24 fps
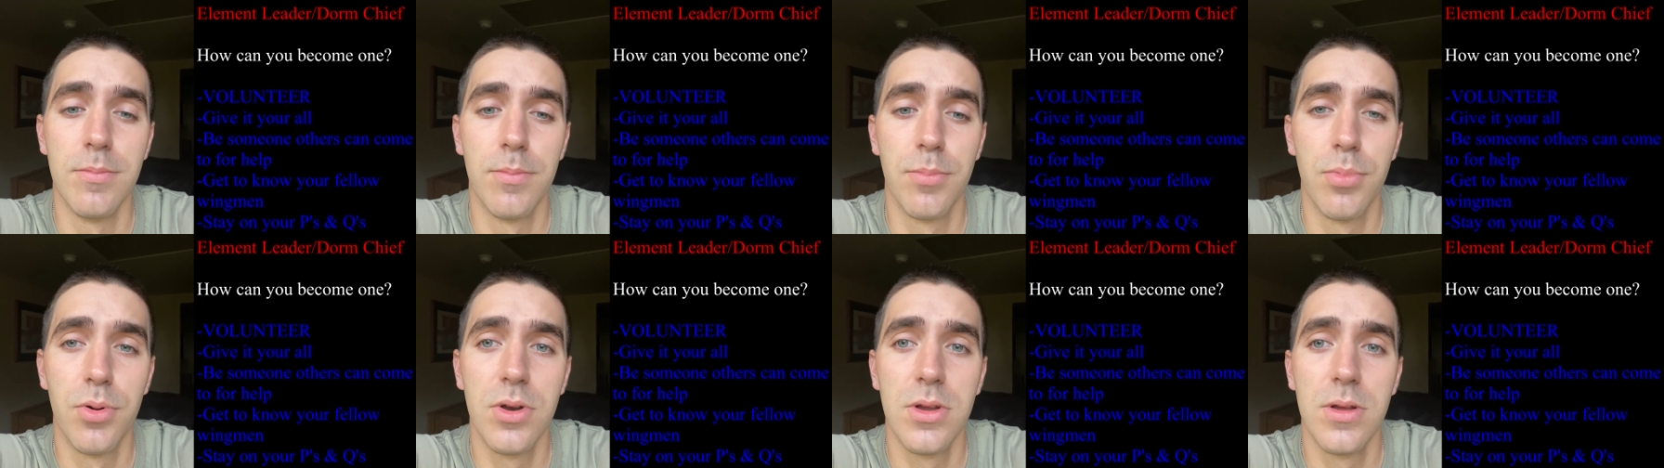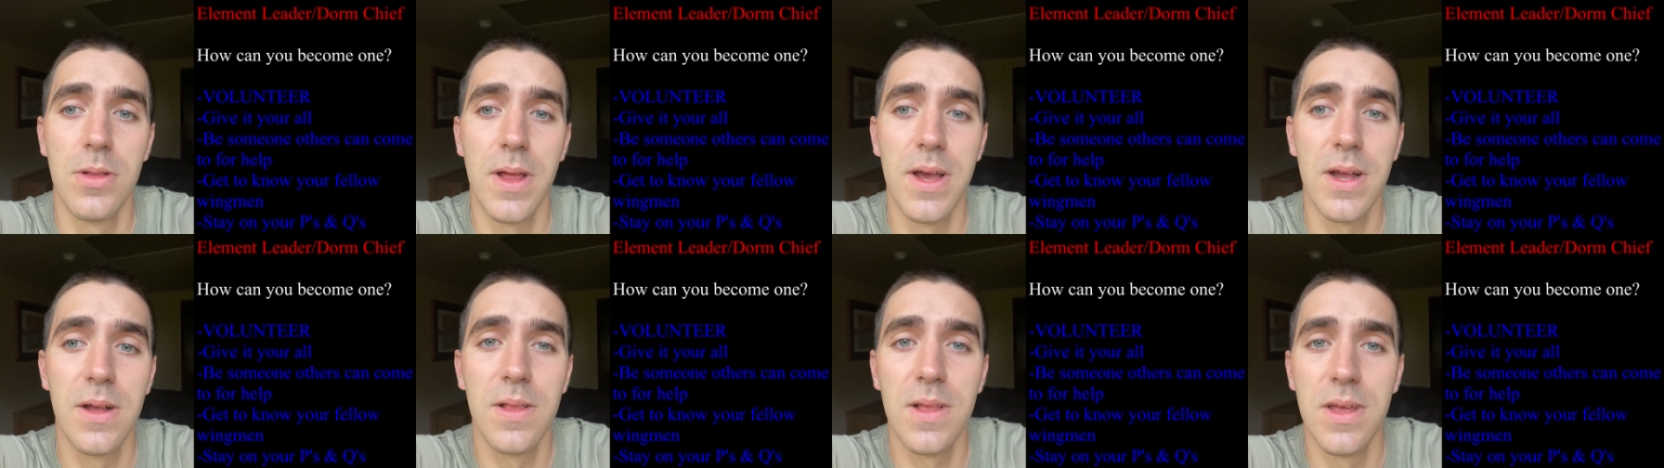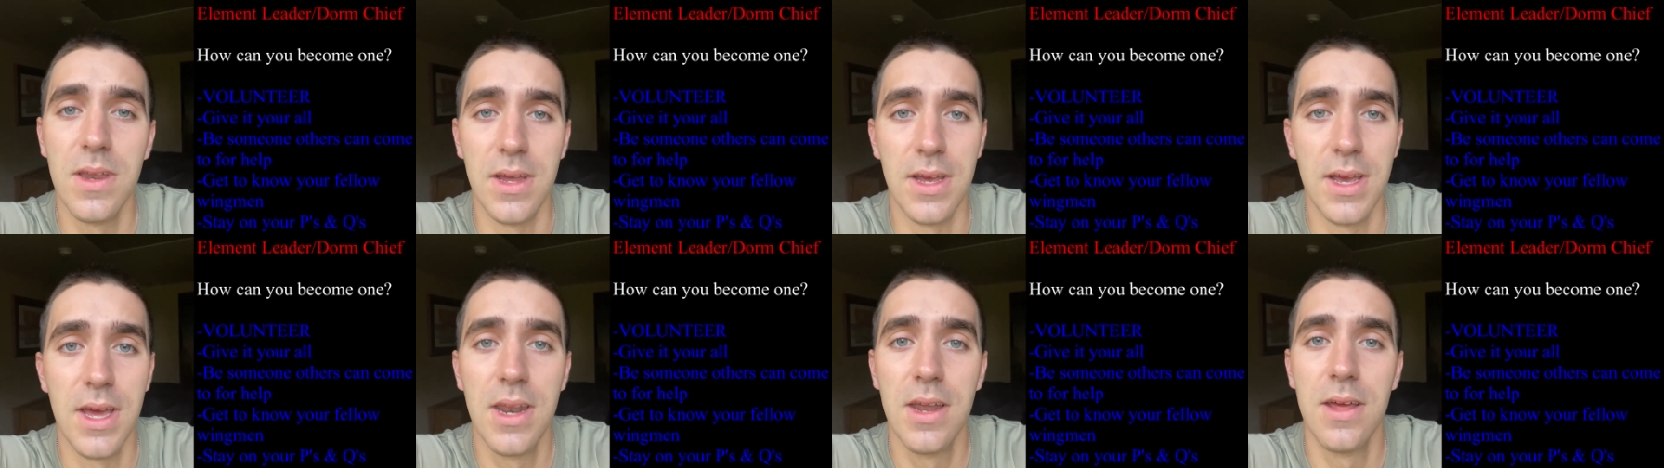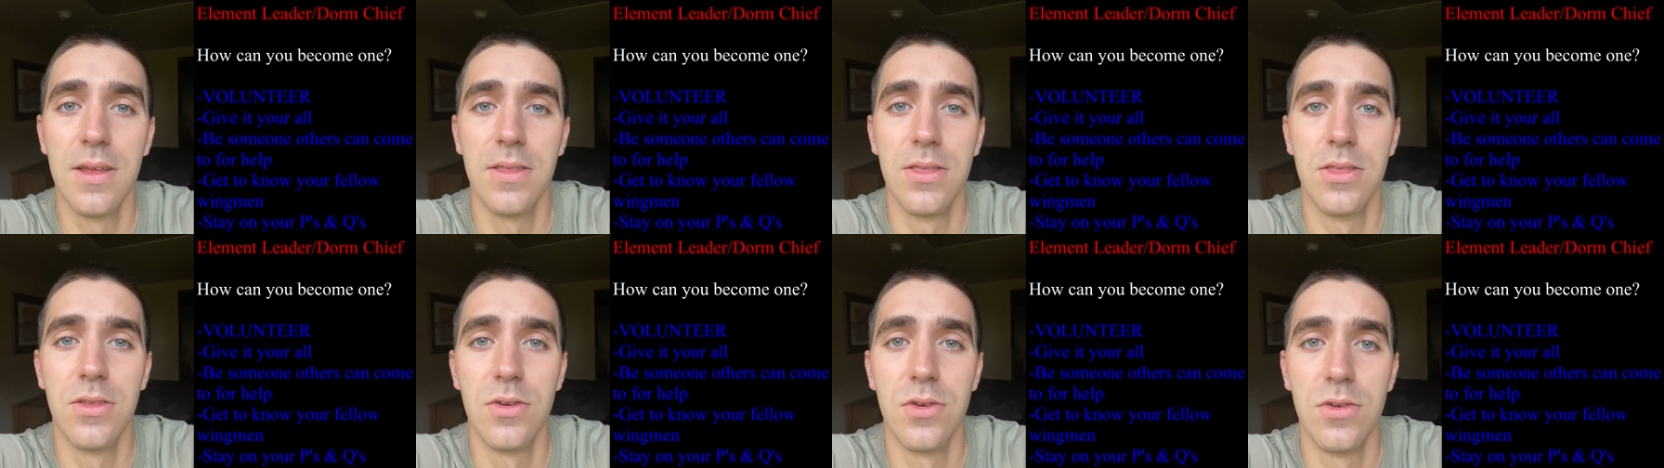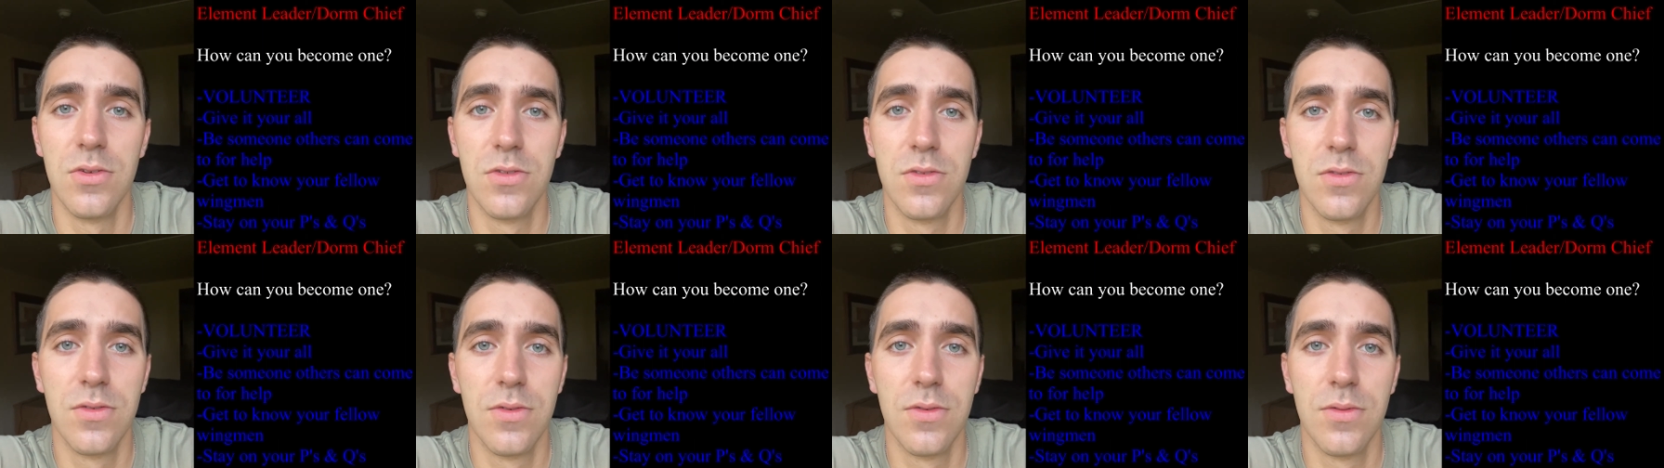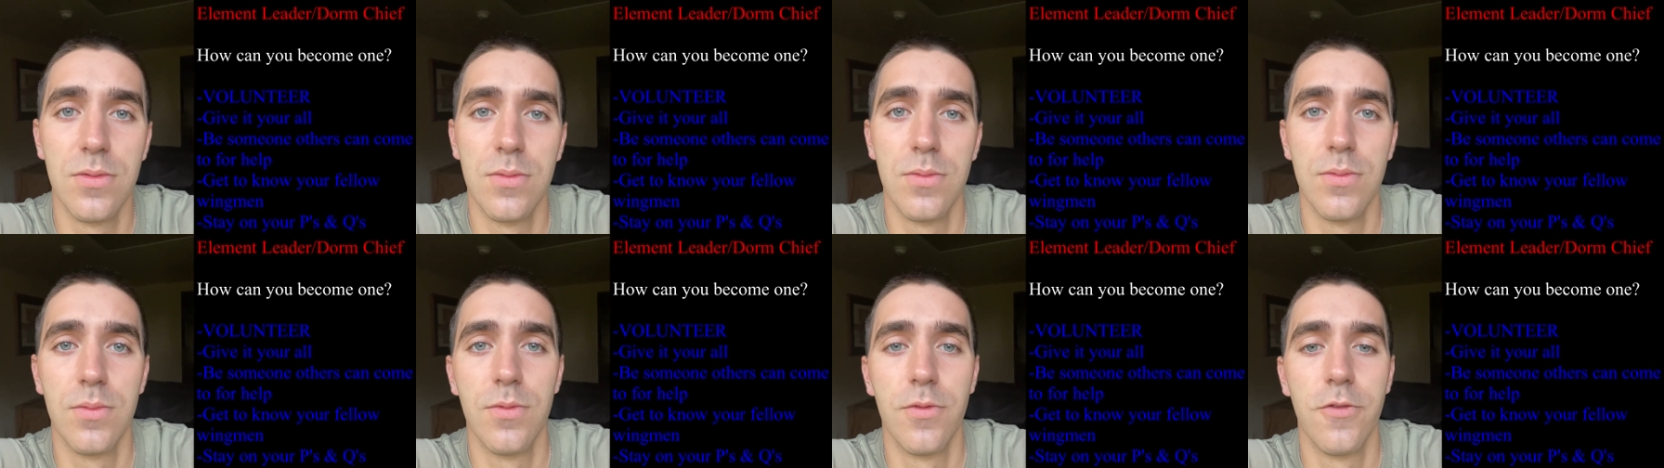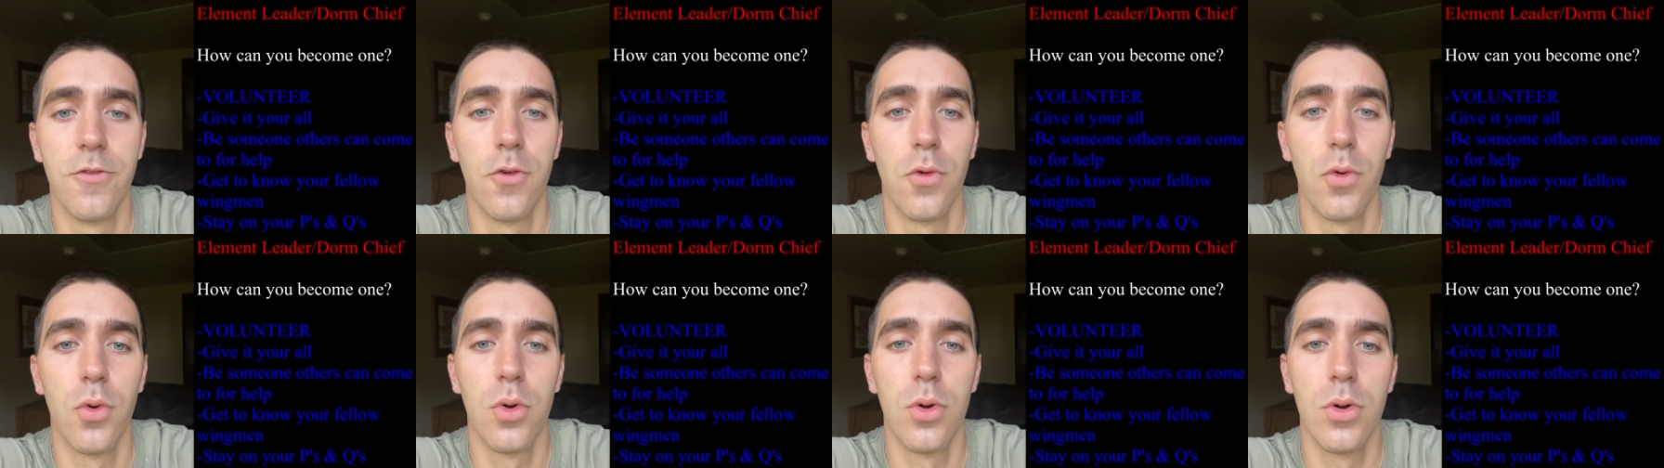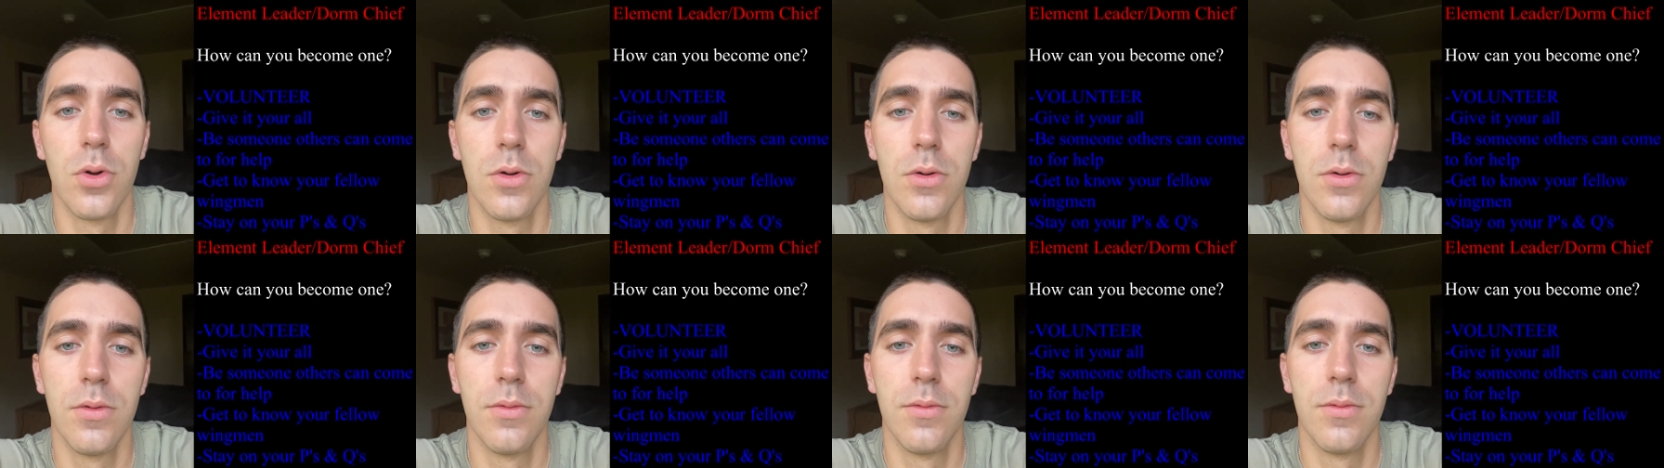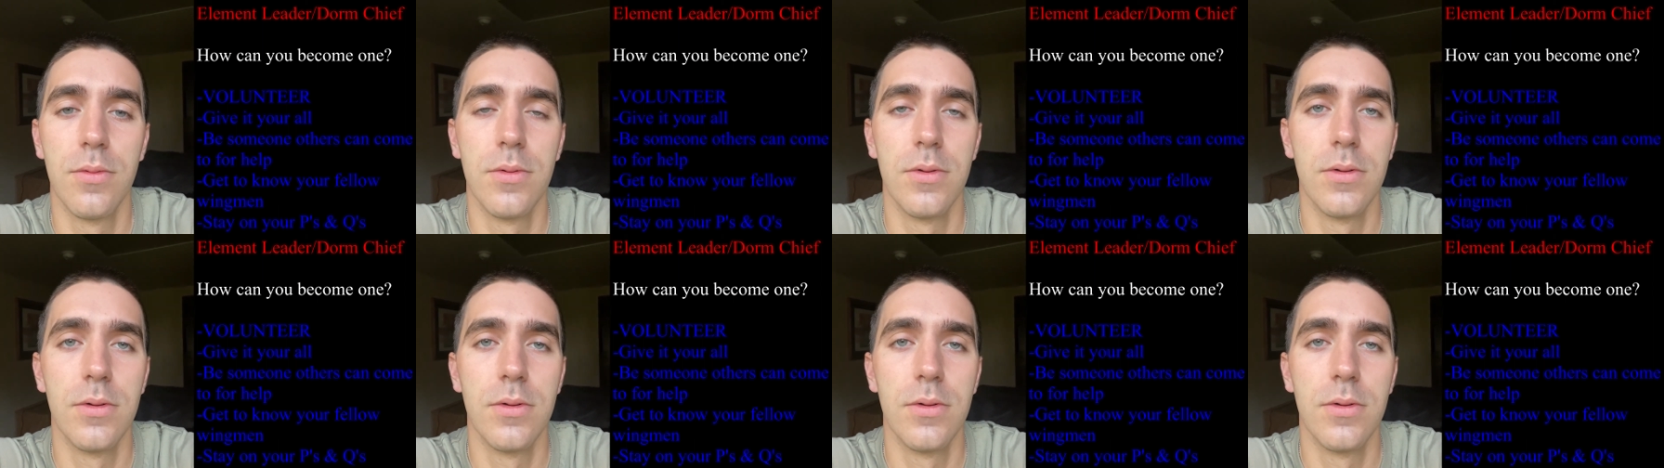pretty likely to get it. There's four